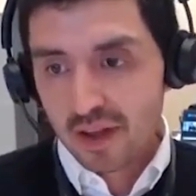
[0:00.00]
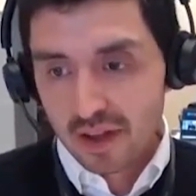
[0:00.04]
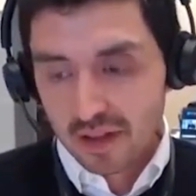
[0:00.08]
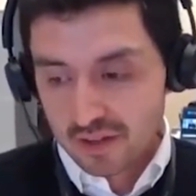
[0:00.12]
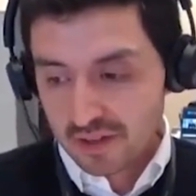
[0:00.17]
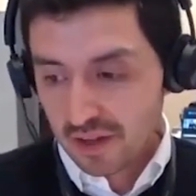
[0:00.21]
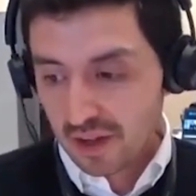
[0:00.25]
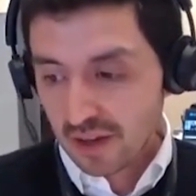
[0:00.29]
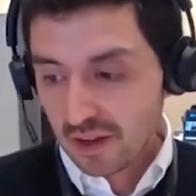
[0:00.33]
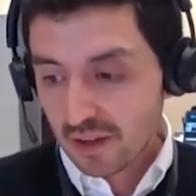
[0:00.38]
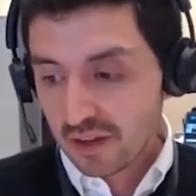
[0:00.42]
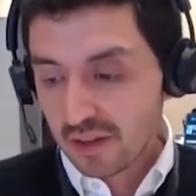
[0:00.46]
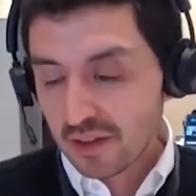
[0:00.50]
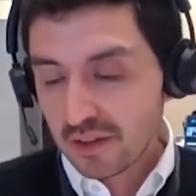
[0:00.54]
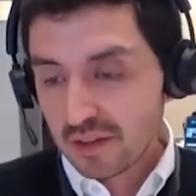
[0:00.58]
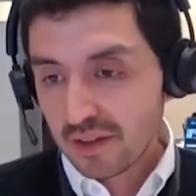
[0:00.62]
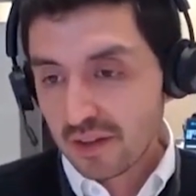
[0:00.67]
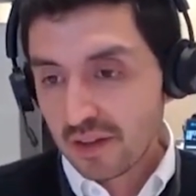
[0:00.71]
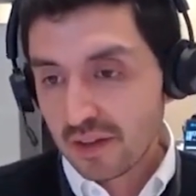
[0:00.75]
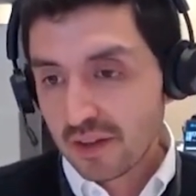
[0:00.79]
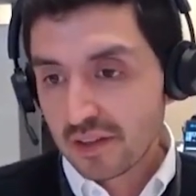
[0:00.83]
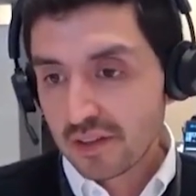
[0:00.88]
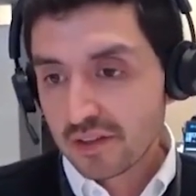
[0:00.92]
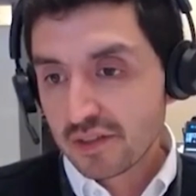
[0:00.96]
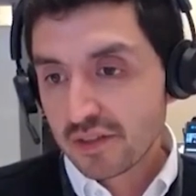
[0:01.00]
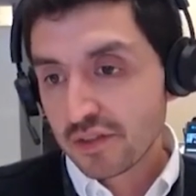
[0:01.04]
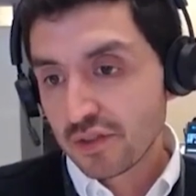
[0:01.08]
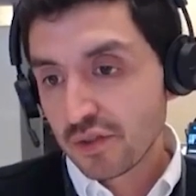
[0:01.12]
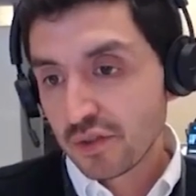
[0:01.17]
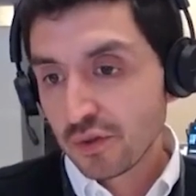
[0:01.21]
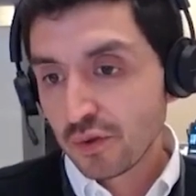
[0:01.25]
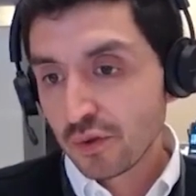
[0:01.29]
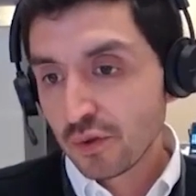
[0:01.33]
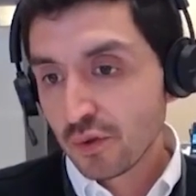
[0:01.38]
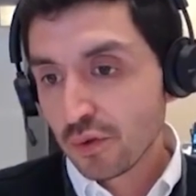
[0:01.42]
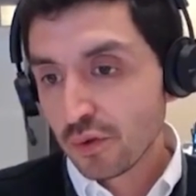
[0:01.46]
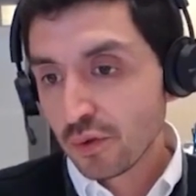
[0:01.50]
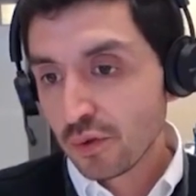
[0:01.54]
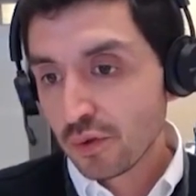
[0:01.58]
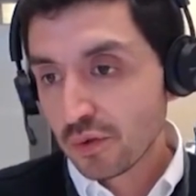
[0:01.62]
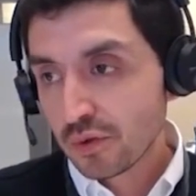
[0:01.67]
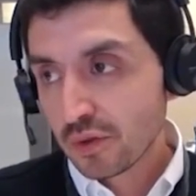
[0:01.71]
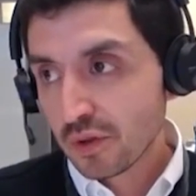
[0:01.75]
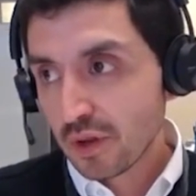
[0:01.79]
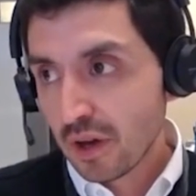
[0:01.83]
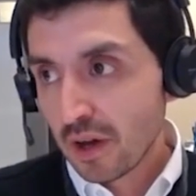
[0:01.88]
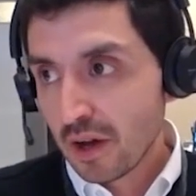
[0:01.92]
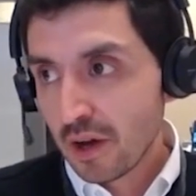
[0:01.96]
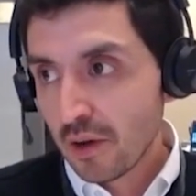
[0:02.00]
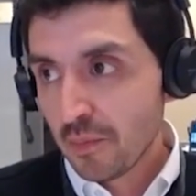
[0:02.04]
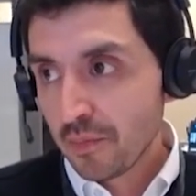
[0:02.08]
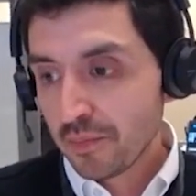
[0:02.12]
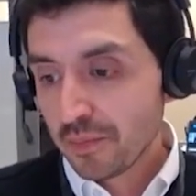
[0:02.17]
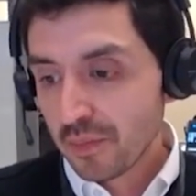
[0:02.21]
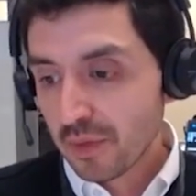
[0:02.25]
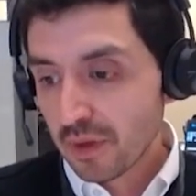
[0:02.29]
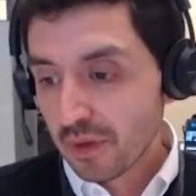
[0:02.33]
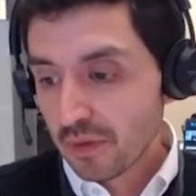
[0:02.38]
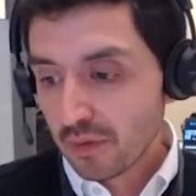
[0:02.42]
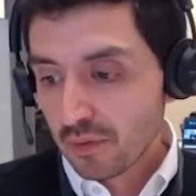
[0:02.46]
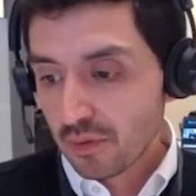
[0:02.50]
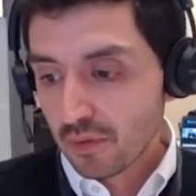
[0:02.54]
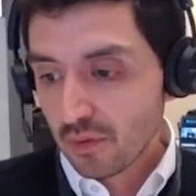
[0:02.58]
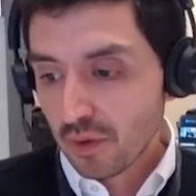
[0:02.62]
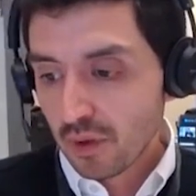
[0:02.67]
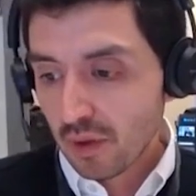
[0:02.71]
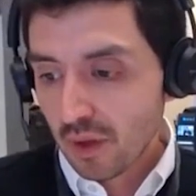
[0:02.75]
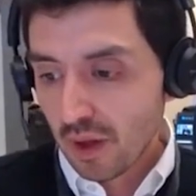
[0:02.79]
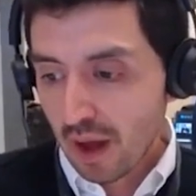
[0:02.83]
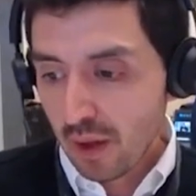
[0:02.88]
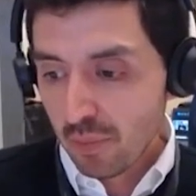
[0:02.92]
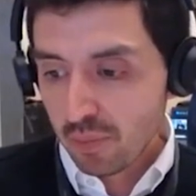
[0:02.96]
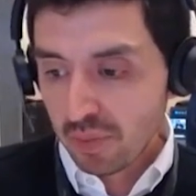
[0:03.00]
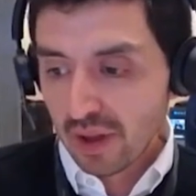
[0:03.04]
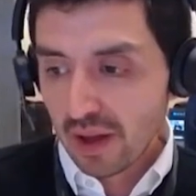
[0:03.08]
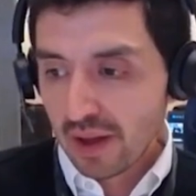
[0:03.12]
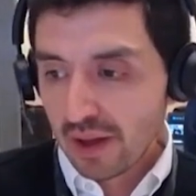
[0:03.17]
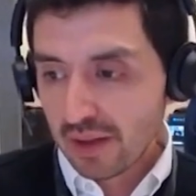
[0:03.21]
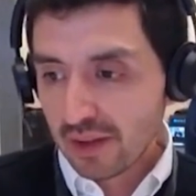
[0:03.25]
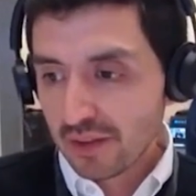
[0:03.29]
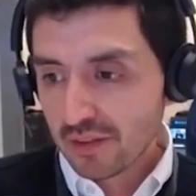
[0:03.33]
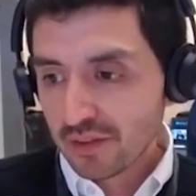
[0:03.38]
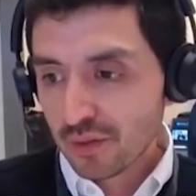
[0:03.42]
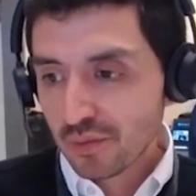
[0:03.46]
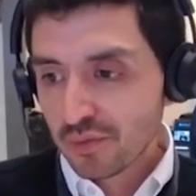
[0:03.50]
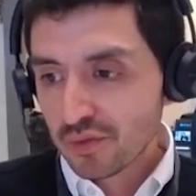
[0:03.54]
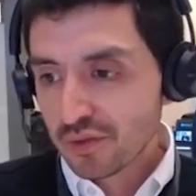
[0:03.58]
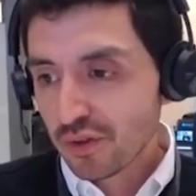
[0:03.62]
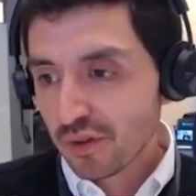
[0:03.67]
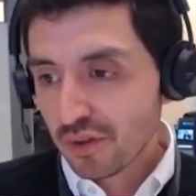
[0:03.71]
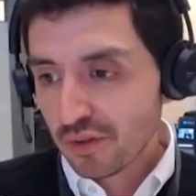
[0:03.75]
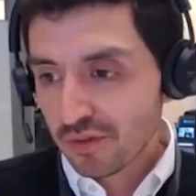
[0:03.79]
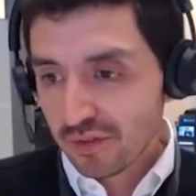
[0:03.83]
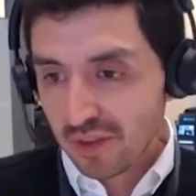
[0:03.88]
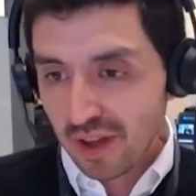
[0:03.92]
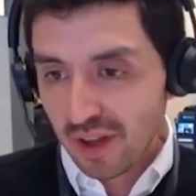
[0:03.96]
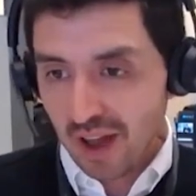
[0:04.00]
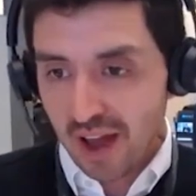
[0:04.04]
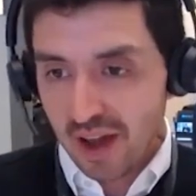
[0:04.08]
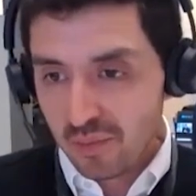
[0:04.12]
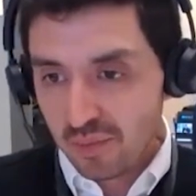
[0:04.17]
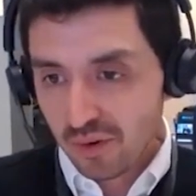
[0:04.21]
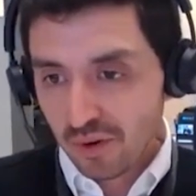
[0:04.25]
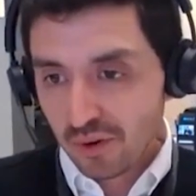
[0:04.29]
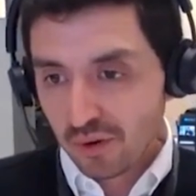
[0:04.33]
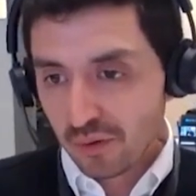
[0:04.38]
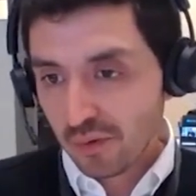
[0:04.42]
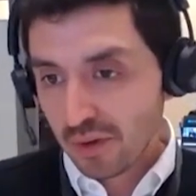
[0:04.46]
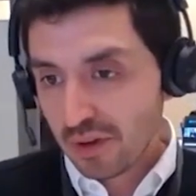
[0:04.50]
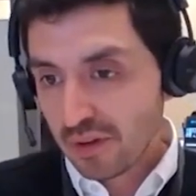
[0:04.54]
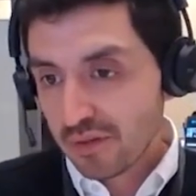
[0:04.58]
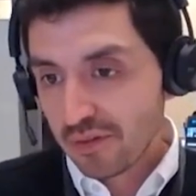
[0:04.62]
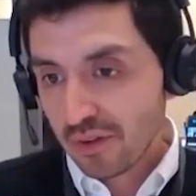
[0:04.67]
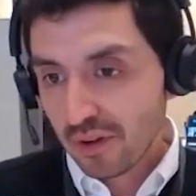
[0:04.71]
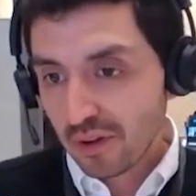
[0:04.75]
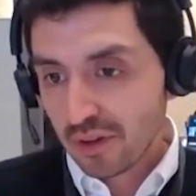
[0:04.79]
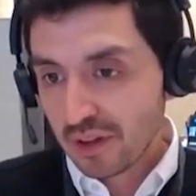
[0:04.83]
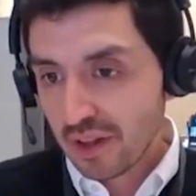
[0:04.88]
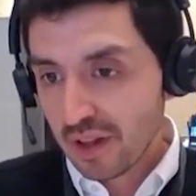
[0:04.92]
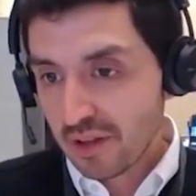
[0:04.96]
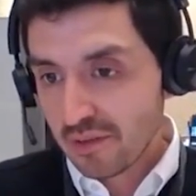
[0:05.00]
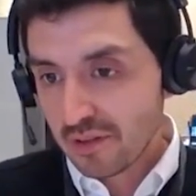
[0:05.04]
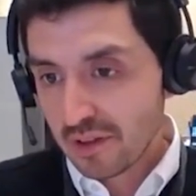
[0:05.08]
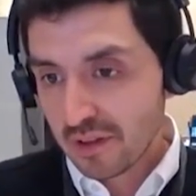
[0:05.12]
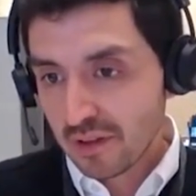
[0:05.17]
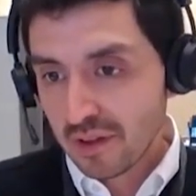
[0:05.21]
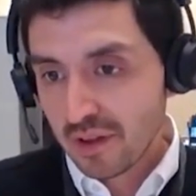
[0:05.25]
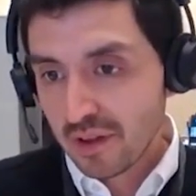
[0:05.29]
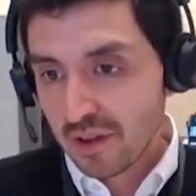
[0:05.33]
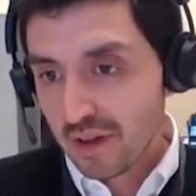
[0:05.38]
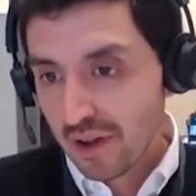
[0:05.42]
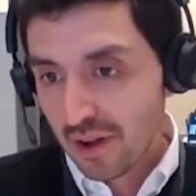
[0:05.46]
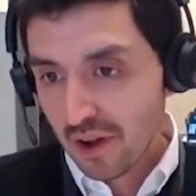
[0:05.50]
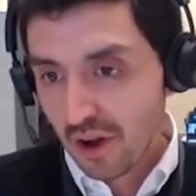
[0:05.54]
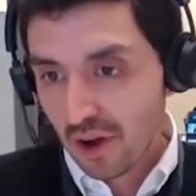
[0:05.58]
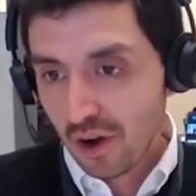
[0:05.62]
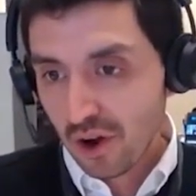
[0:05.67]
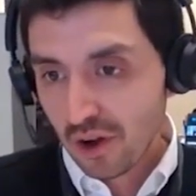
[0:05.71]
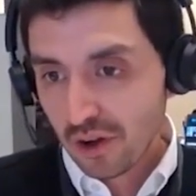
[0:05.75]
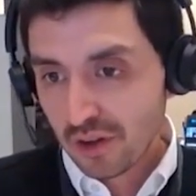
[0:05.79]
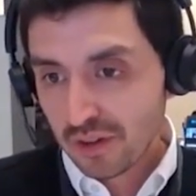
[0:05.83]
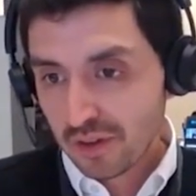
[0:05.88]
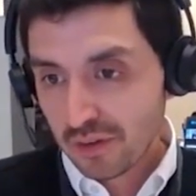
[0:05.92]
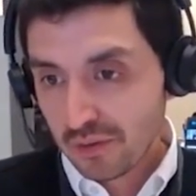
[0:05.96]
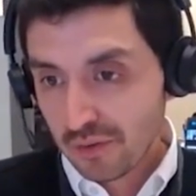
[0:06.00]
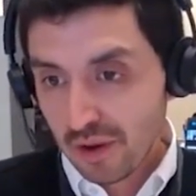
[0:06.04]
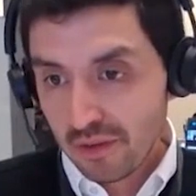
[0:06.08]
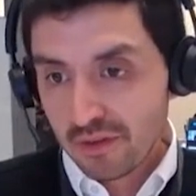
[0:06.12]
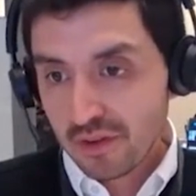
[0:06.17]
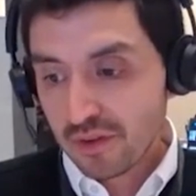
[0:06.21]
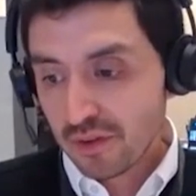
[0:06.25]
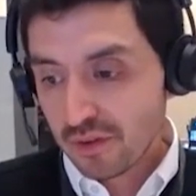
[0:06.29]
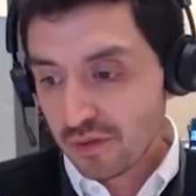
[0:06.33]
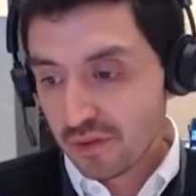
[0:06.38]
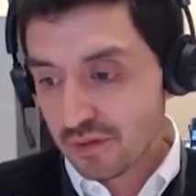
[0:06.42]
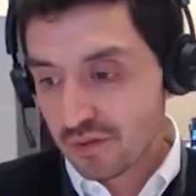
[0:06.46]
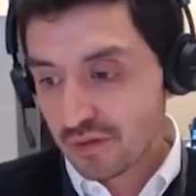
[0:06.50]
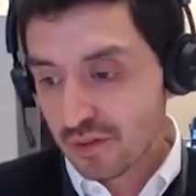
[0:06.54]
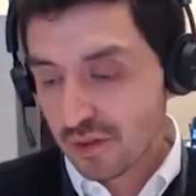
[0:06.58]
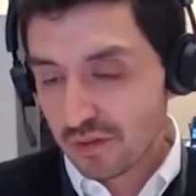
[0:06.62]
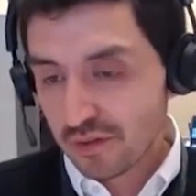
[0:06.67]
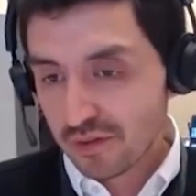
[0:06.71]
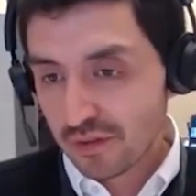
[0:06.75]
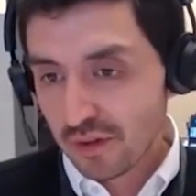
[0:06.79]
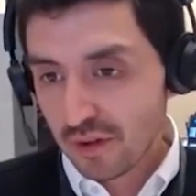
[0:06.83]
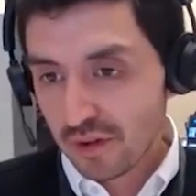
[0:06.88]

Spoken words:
Second is to apply some sort of cap or windfall levy on the revenues of